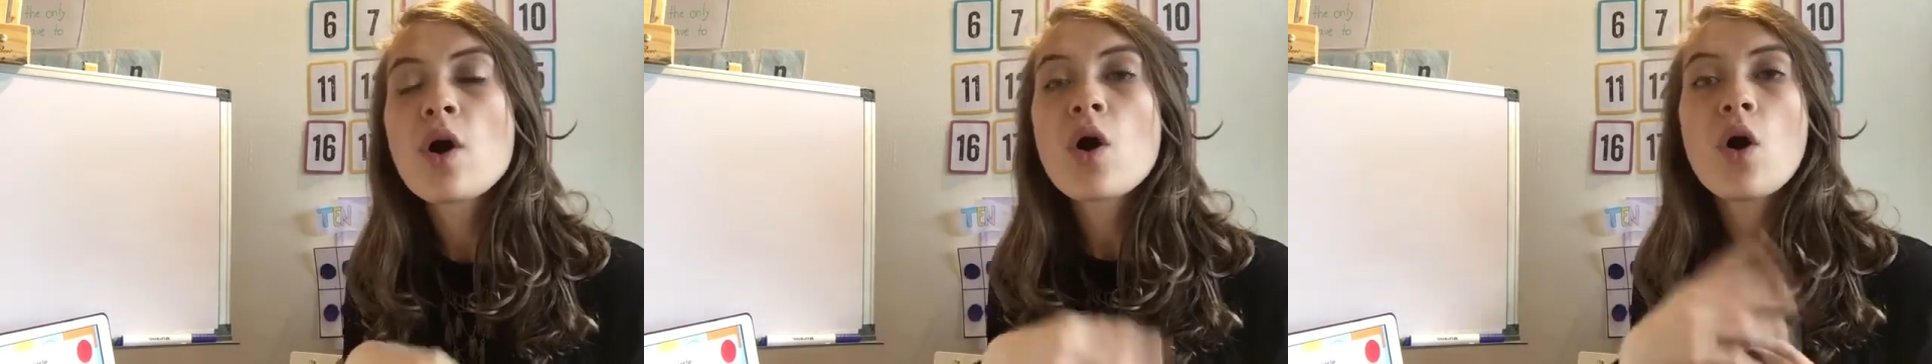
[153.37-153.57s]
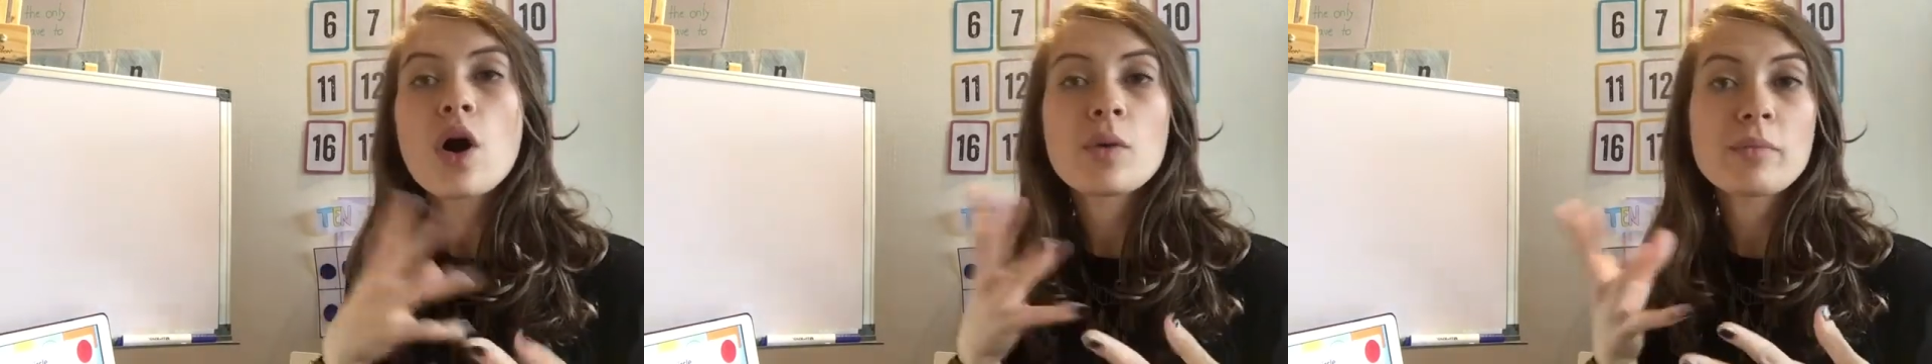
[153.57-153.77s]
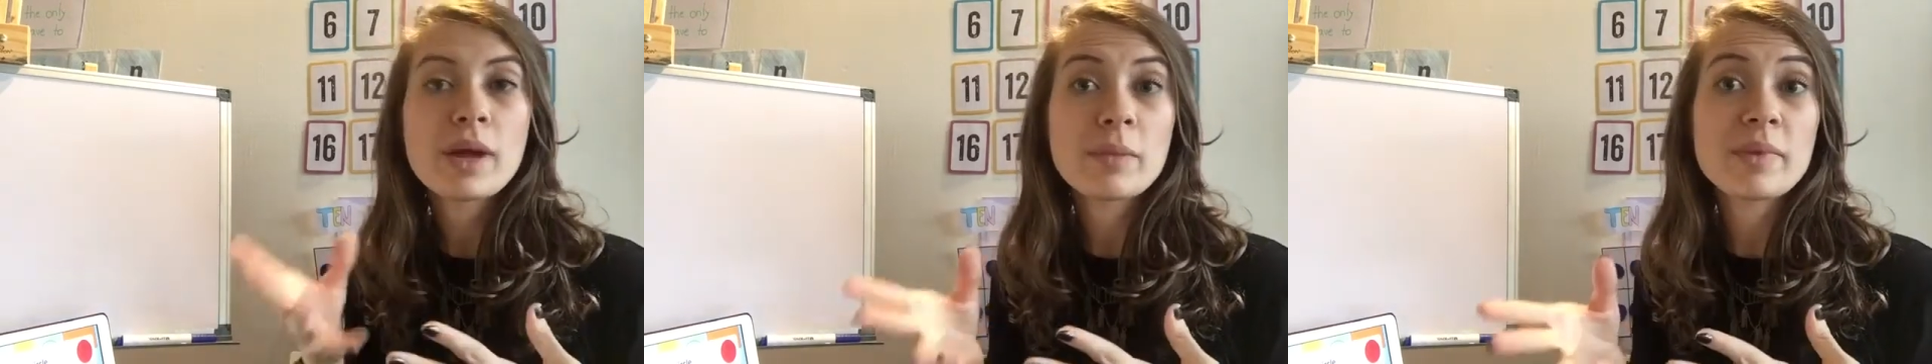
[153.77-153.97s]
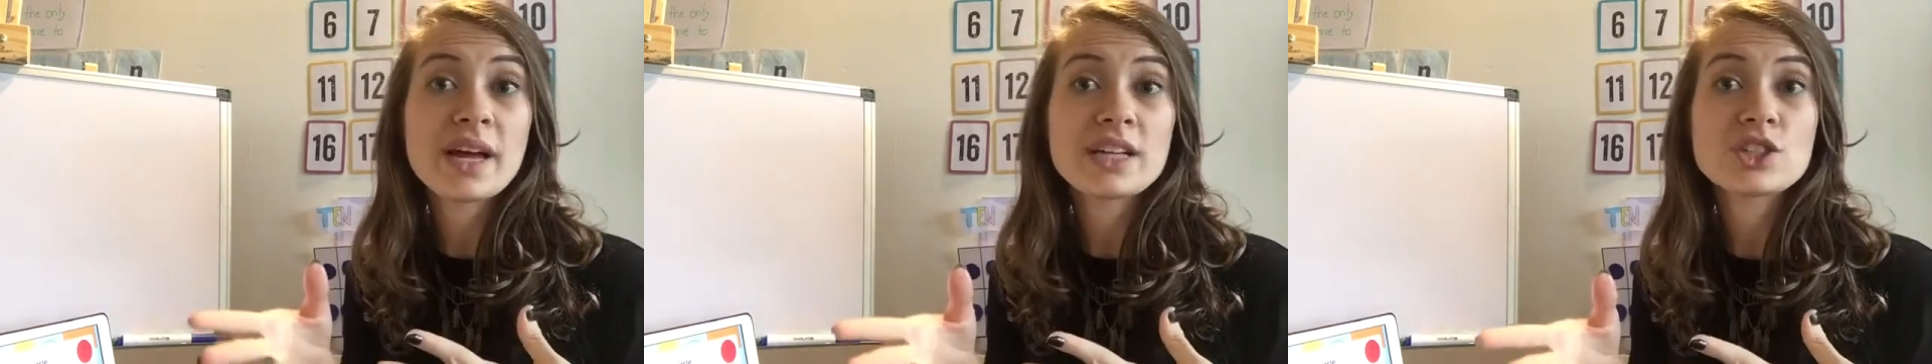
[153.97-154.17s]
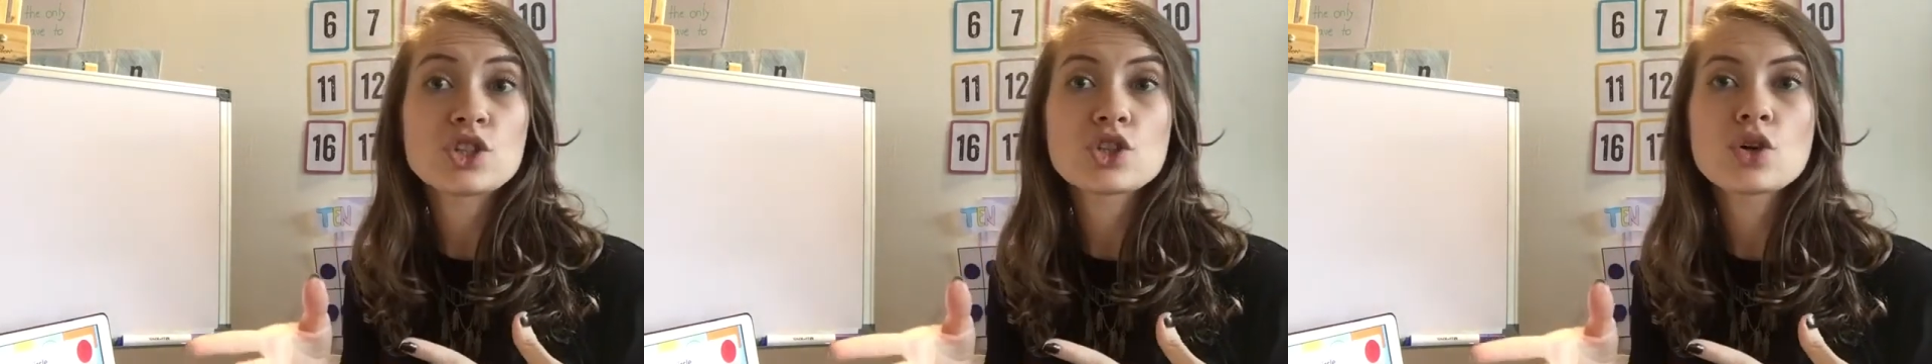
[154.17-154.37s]
or maybe
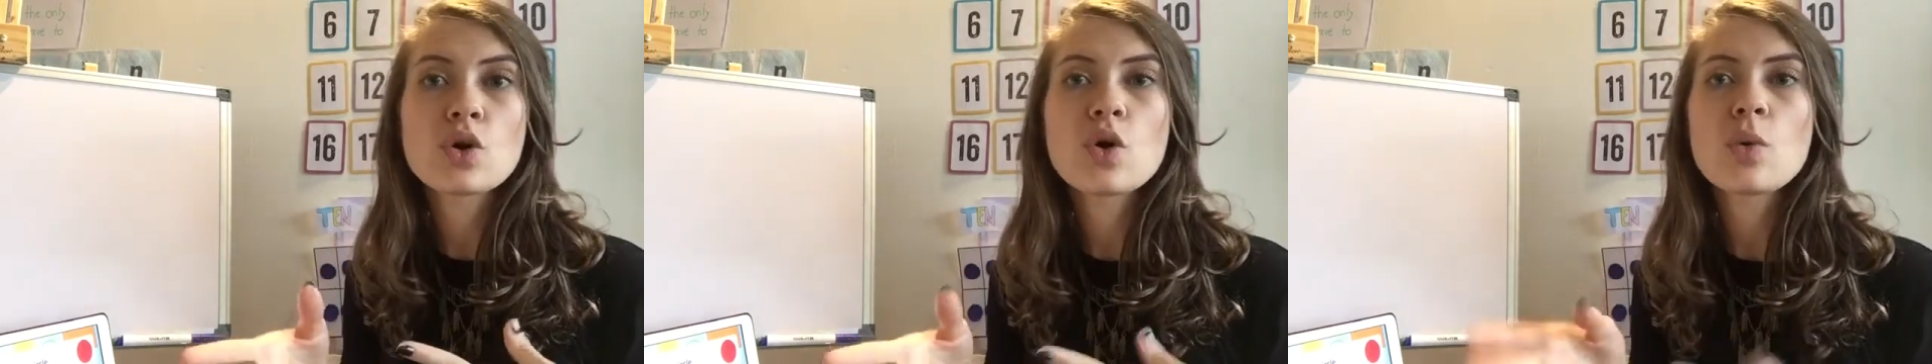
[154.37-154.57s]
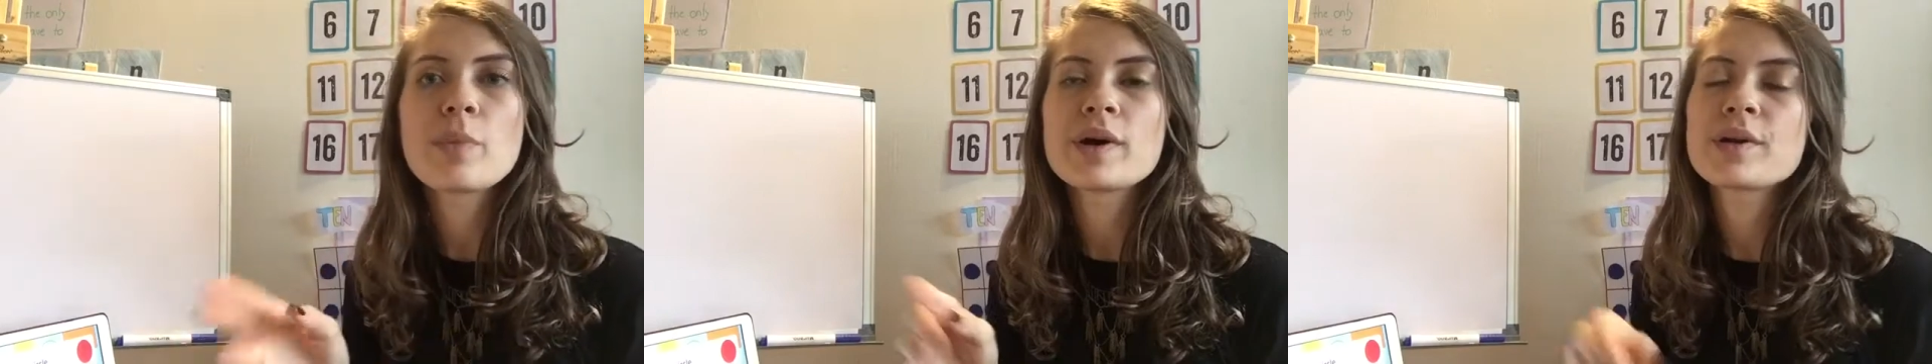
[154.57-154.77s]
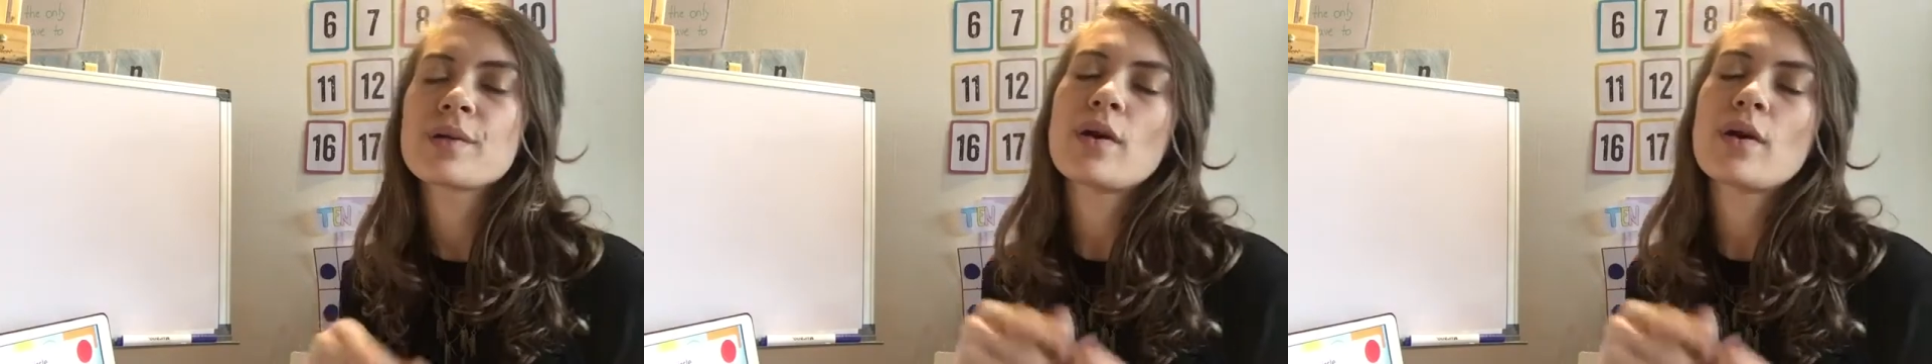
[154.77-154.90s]
at school, but